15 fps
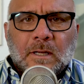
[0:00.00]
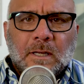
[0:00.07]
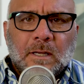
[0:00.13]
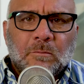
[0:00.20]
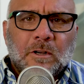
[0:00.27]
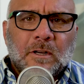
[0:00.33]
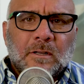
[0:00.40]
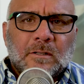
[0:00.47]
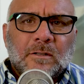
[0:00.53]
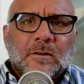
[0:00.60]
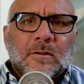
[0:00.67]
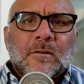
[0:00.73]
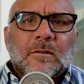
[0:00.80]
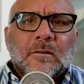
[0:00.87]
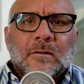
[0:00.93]
And we're going to
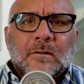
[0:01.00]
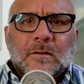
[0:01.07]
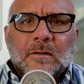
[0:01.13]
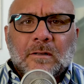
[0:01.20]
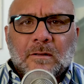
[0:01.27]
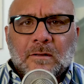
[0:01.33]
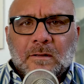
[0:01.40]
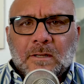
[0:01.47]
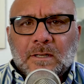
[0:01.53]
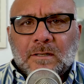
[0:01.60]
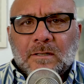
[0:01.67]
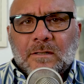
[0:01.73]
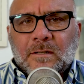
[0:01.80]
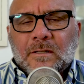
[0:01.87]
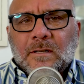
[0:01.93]
turn
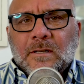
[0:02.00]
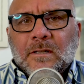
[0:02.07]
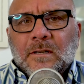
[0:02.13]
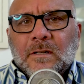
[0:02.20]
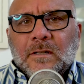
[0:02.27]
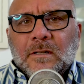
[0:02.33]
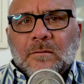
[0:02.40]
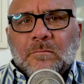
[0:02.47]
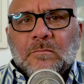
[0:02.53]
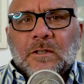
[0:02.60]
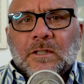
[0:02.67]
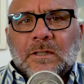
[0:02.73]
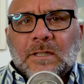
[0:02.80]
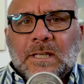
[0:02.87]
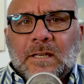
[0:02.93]
this
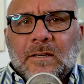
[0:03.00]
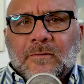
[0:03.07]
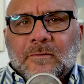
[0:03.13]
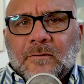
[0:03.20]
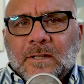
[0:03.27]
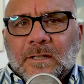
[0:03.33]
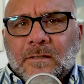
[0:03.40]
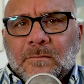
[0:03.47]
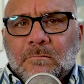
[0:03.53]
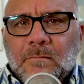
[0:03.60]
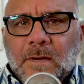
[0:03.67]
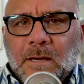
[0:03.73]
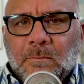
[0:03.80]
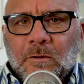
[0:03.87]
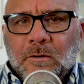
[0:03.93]
belief, this
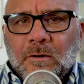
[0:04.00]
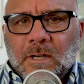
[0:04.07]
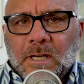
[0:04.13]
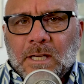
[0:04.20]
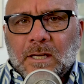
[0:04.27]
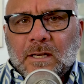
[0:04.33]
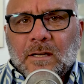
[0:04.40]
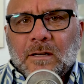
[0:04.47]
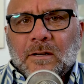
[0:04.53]
memory